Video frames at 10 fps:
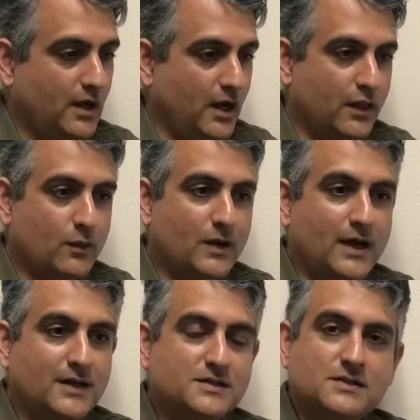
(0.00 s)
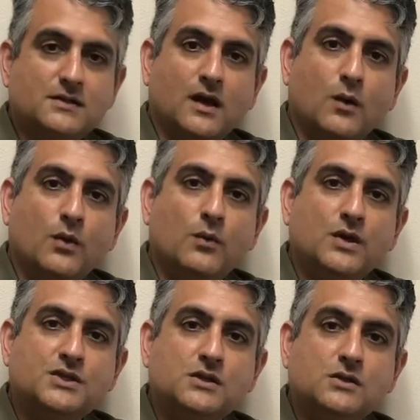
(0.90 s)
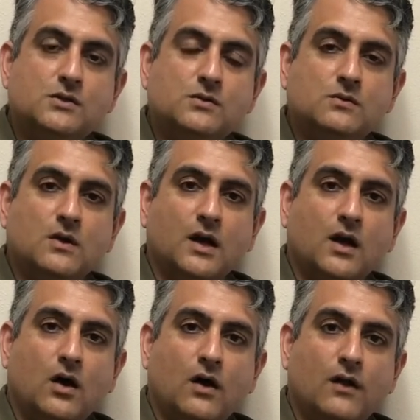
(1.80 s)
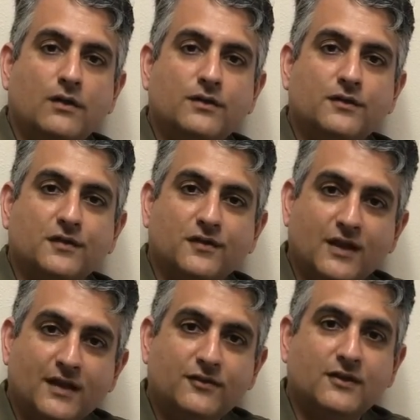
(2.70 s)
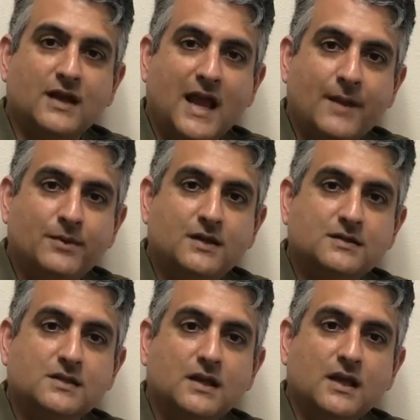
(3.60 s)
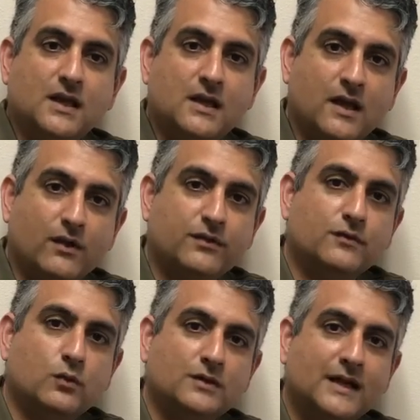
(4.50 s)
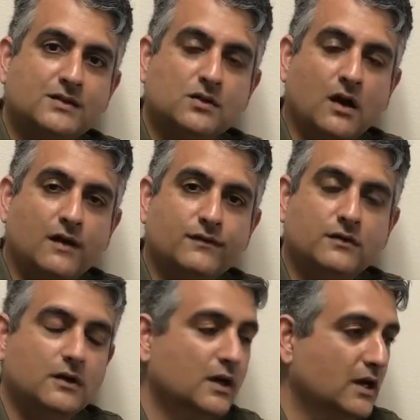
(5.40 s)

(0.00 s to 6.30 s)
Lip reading: Otherwise, we wish you all the success and happiness and health this world has to offer.